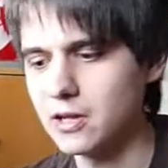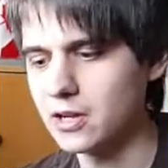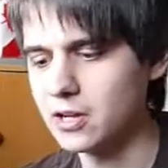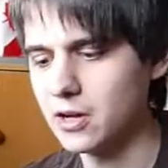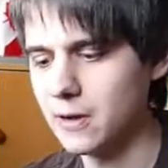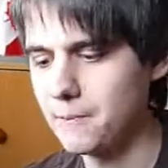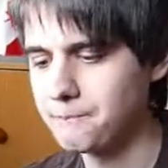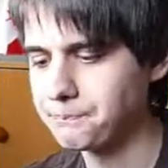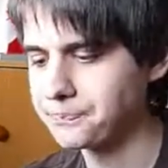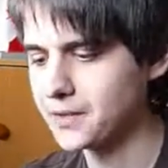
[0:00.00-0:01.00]
Like
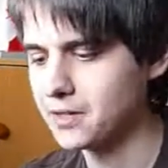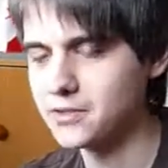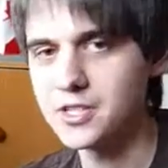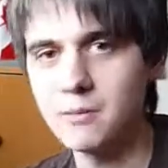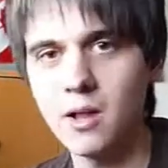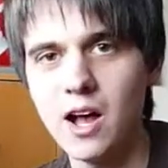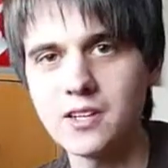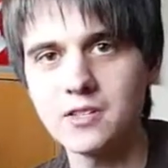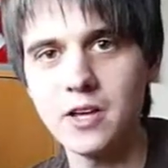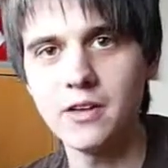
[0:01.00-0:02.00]
in some
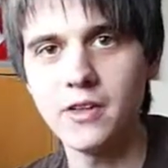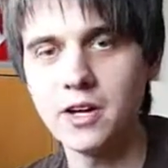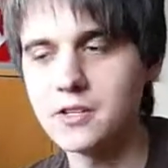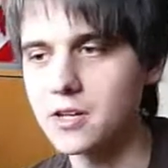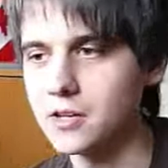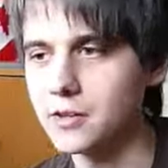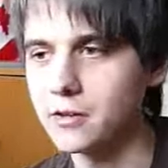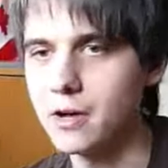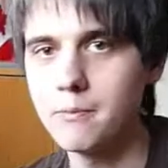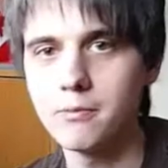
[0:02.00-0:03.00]
lagers you get a nice kind of
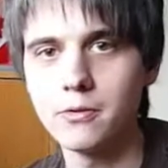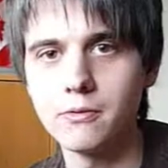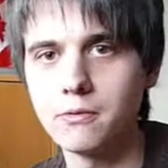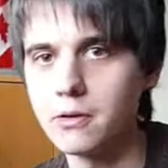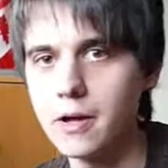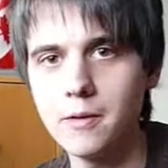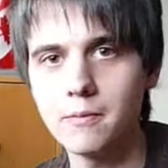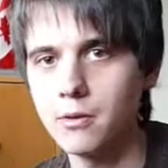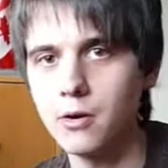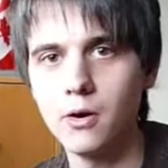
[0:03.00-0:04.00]

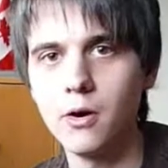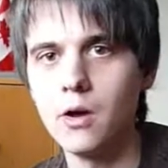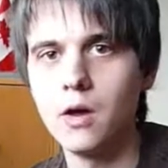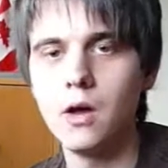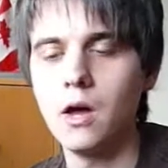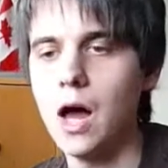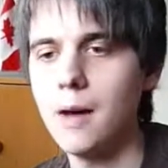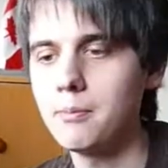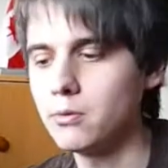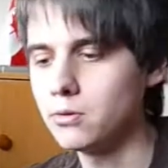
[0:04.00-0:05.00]
grape or
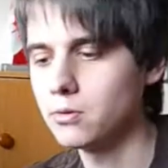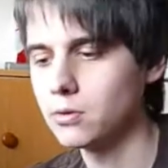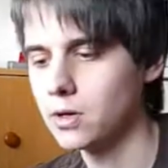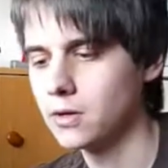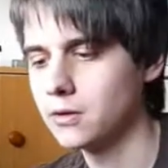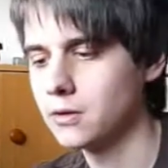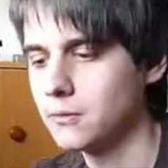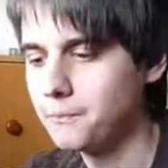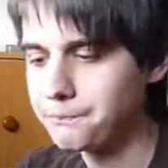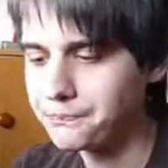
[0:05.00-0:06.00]
apple kind
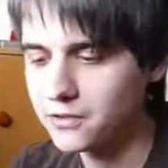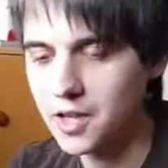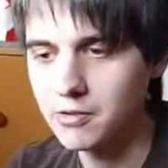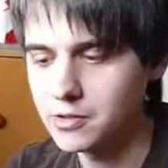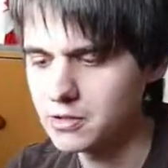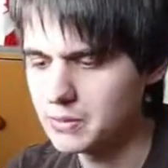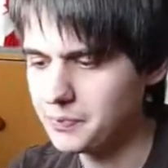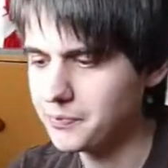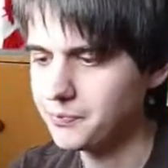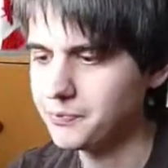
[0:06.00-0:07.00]
of flavor to it.
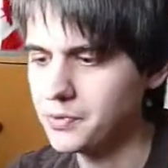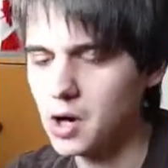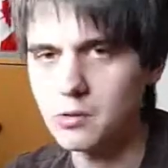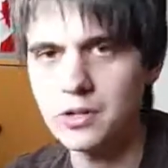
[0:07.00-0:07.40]
Not